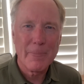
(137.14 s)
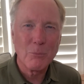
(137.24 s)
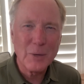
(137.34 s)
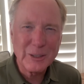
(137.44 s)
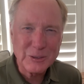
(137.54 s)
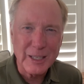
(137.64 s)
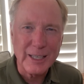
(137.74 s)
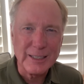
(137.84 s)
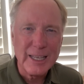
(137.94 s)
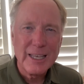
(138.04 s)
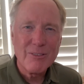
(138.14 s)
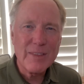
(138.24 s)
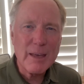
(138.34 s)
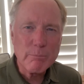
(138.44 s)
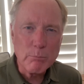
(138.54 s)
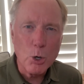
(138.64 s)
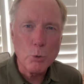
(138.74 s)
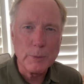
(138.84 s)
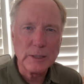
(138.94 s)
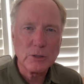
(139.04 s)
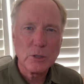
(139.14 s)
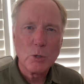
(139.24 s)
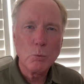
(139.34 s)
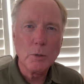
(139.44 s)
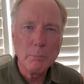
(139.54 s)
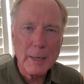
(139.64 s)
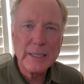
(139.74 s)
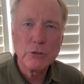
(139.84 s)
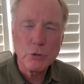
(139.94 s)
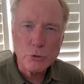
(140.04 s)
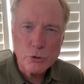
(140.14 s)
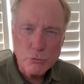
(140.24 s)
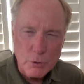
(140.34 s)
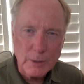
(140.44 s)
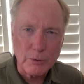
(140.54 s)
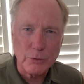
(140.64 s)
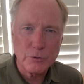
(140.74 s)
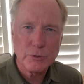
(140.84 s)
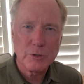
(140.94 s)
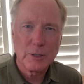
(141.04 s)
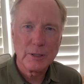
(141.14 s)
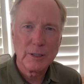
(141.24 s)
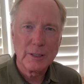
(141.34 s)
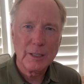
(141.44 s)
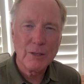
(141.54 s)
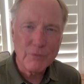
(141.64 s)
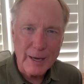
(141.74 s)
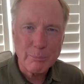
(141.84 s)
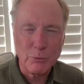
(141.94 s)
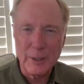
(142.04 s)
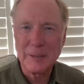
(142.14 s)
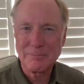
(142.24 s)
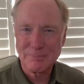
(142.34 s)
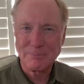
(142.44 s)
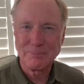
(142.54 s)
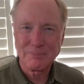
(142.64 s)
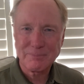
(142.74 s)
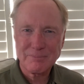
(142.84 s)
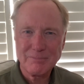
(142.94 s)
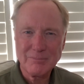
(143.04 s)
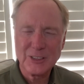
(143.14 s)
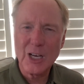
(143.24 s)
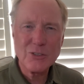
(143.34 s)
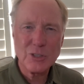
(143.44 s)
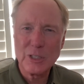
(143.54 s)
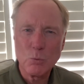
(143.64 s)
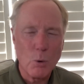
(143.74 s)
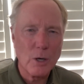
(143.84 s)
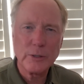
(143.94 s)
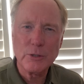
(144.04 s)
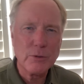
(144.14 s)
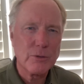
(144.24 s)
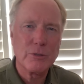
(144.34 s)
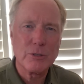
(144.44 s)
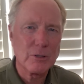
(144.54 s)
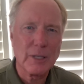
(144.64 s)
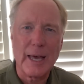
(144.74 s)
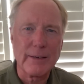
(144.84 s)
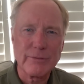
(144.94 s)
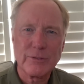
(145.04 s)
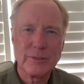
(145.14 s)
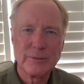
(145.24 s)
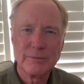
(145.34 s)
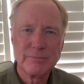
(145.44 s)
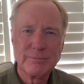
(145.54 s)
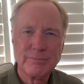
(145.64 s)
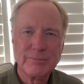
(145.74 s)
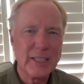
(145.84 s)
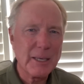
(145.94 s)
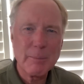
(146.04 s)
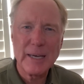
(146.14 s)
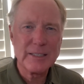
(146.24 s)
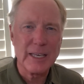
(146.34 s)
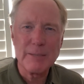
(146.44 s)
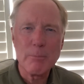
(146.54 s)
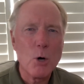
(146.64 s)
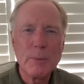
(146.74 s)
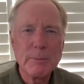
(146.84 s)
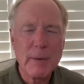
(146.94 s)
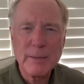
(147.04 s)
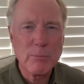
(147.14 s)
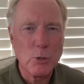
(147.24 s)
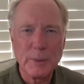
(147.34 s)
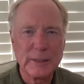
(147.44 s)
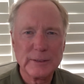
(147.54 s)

well done. That moment will make your struggles evaporate. God's going to walk you through your life day by day, moment by moment,